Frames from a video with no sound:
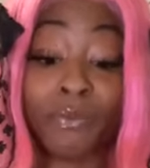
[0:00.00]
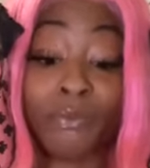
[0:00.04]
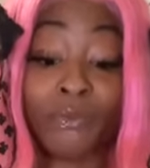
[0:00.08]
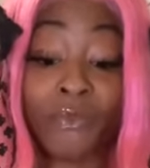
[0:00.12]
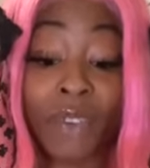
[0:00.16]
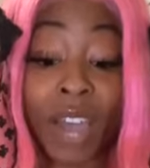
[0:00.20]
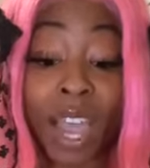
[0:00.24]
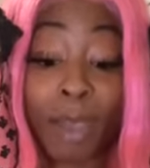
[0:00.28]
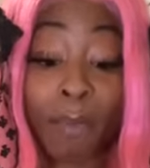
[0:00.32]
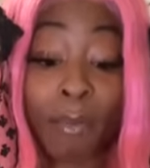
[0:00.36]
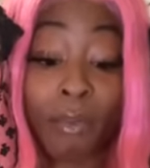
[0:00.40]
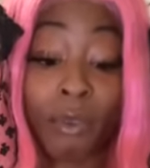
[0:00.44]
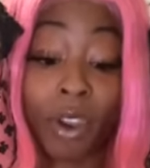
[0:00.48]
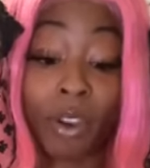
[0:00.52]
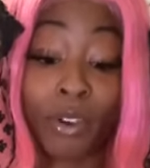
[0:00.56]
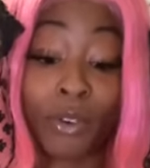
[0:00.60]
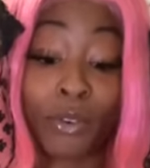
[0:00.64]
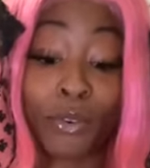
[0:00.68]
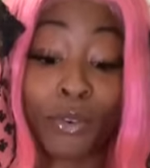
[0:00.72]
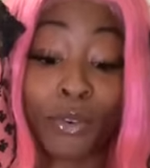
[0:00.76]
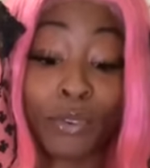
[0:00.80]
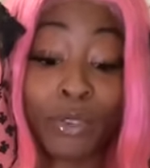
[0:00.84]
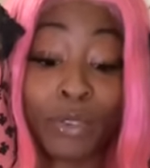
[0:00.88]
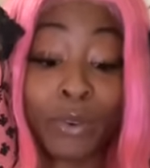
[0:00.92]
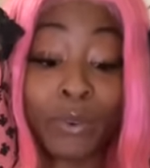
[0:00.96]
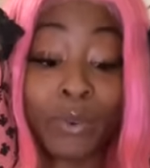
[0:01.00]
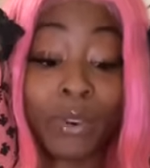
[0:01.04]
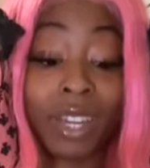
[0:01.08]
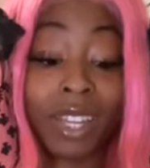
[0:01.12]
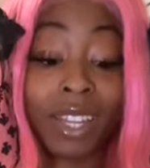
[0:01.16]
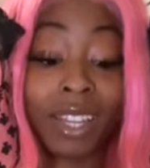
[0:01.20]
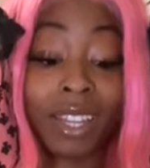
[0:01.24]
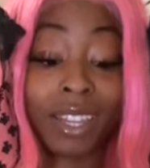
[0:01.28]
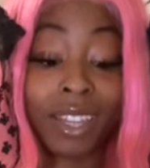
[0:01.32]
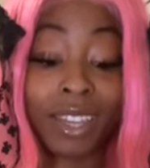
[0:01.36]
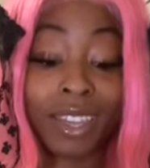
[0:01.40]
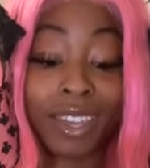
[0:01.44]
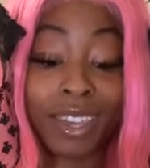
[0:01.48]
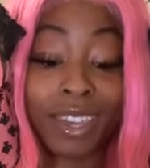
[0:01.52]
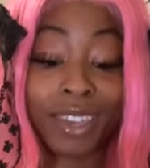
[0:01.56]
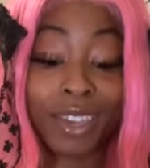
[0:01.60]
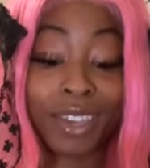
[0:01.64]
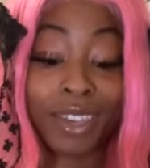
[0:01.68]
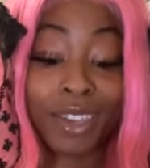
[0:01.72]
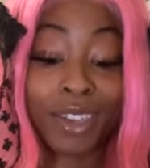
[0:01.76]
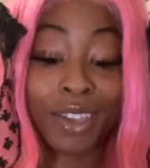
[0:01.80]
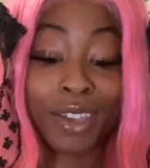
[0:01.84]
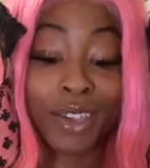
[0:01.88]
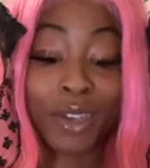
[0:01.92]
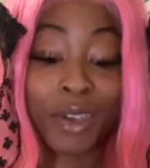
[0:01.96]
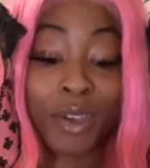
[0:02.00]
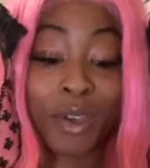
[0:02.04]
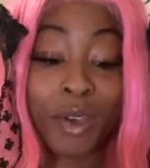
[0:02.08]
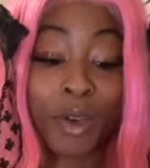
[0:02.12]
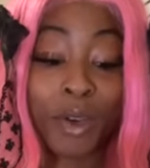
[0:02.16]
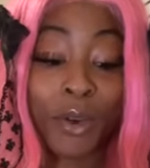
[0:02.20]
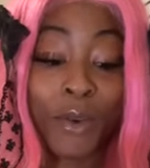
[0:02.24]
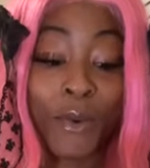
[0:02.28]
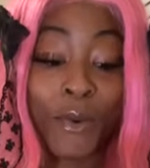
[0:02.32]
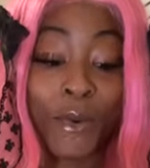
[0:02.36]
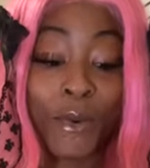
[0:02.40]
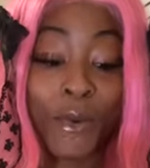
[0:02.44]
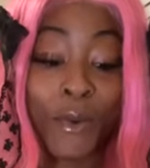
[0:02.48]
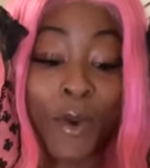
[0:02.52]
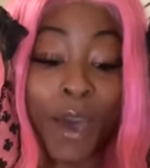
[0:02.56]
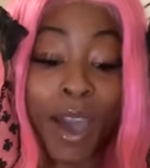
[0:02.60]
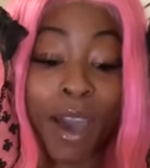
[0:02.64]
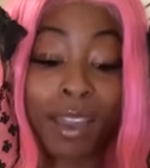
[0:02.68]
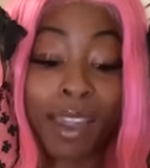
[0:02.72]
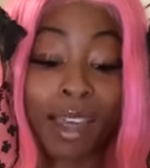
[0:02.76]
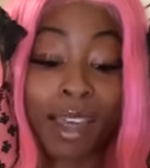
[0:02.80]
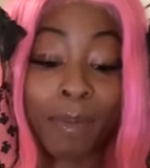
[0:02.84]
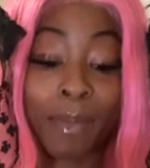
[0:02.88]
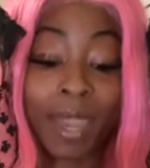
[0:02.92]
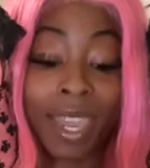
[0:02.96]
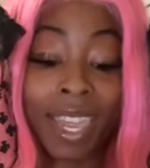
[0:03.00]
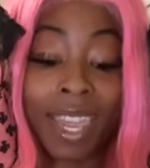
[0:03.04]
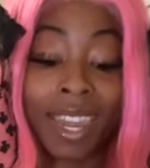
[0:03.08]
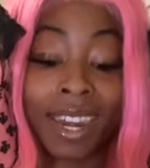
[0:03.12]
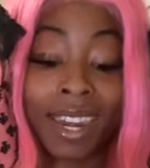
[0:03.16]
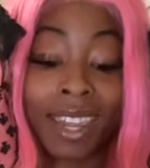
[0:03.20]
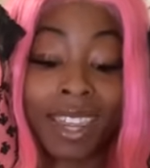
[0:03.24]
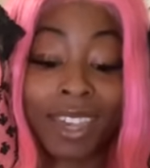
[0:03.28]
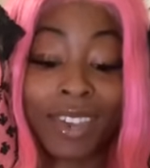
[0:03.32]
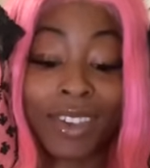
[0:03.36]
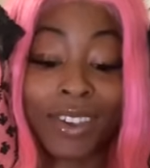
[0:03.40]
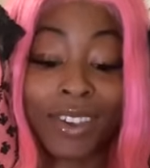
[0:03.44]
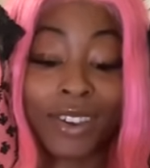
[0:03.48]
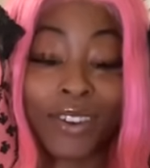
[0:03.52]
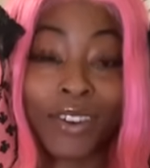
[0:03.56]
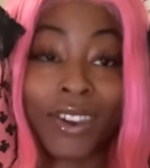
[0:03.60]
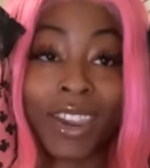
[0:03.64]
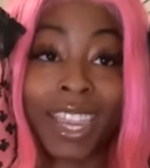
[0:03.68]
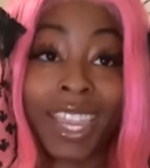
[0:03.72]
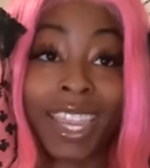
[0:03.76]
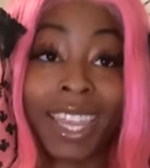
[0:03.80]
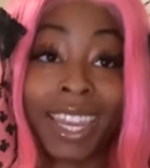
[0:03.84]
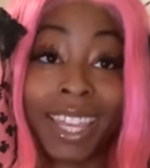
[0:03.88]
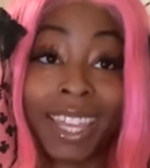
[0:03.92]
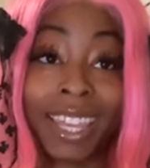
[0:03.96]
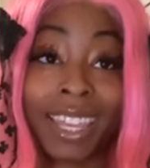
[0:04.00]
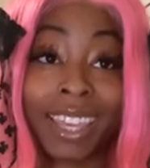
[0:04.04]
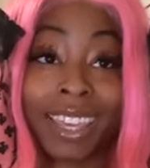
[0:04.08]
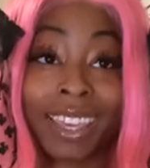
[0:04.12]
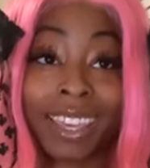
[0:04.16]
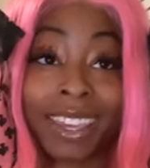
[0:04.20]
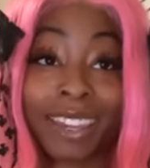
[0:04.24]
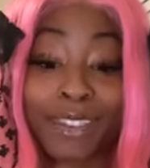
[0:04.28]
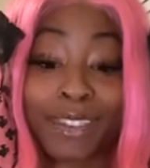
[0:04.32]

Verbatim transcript: vibrator on your clit while I'm in it or hitting it.